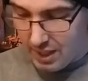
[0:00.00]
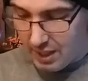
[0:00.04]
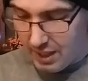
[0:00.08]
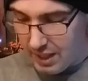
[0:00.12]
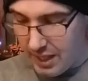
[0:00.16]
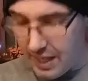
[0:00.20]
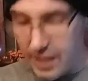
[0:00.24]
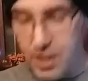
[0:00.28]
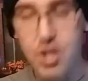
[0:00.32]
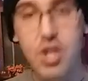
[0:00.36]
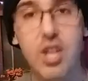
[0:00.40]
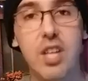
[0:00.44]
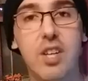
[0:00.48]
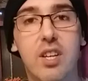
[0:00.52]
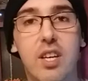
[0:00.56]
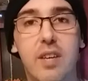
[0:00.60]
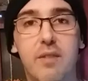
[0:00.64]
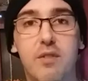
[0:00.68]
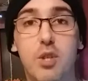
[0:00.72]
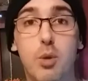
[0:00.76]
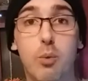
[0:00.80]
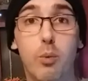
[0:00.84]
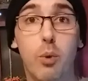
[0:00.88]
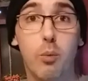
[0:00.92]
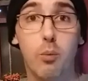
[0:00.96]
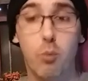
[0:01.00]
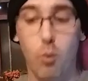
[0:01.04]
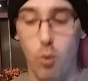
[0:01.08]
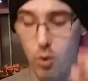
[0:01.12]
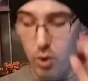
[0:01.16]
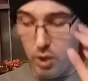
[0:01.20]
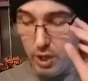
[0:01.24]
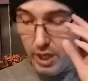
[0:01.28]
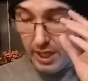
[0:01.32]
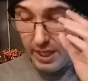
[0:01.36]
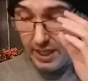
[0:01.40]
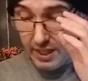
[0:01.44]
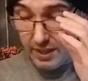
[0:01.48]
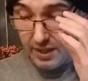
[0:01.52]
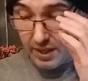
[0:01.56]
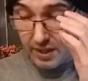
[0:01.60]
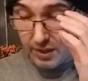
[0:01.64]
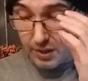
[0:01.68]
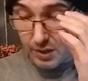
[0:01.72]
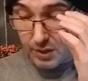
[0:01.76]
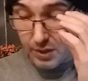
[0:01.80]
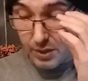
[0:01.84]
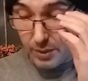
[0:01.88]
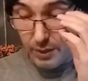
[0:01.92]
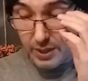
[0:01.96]
And she gives you a warning that
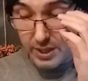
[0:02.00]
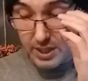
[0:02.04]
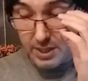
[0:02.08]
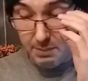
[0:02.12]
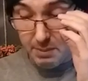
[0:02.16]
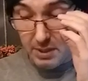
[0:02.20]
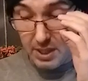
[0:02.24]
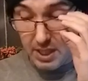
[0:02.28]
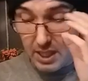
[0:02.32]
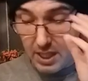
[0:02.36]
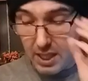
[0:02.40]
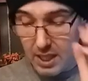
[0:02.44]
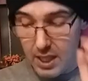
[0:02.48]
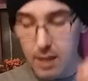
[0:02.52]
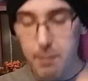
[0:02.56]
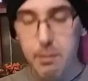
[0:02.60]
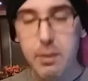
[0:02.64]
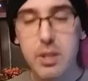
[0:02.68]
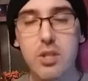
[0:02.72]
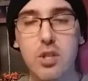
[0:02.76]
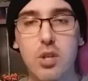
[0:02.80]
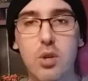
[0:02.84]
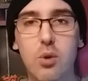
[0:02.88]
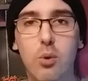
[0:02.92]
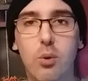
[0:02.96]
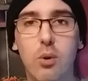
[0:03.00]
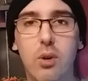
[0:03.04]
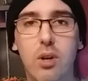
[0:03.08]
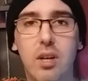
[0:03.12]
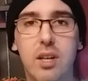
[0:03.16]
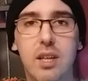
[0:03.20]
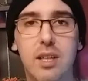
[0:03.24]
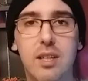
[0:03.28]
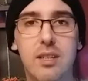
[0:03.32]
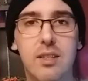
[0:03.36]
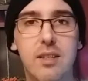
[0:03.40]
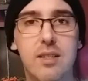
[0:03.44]
there's going to be immature